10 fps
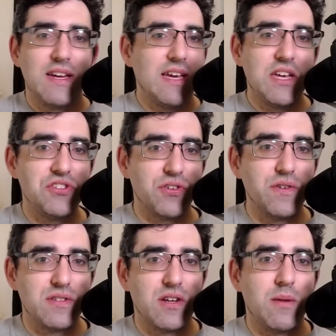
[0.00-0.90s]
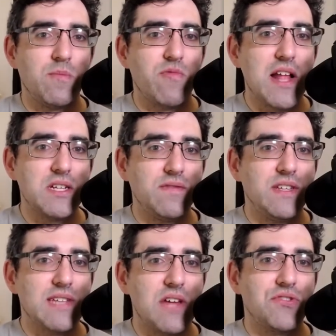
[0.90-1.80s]
In Jerusalem, relatively
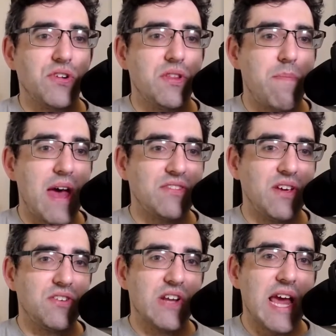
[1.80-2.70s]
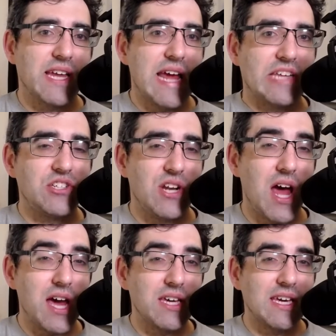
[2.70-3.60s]
central, the best internet connection
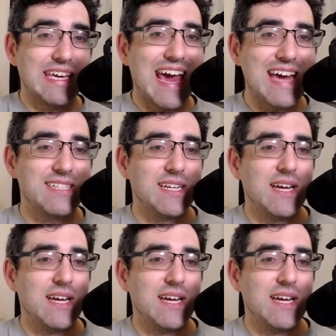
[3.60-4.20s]
I can get